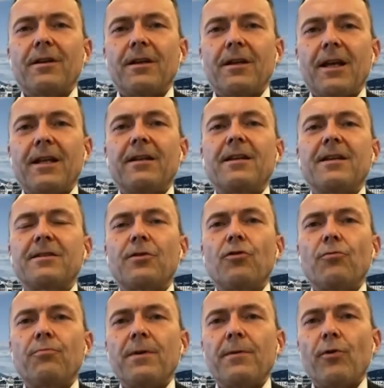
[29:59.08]
in this
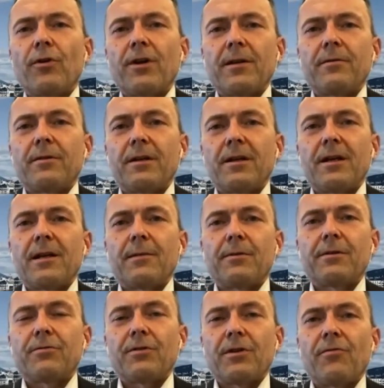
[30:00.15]
group, we were able
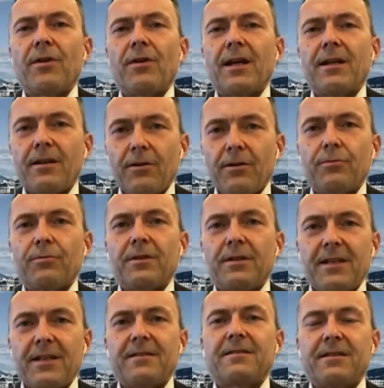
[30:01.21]
to agree again. No,
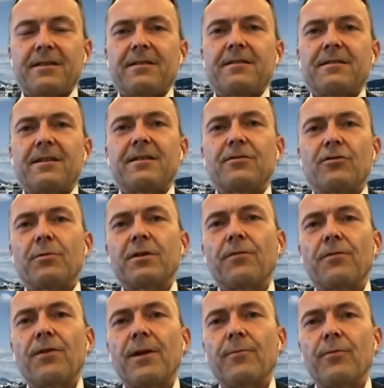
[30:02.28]
yes, this normative
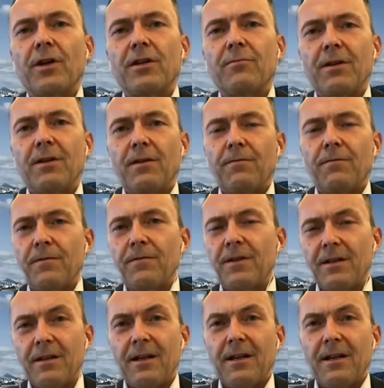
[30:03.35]
framework in 2015,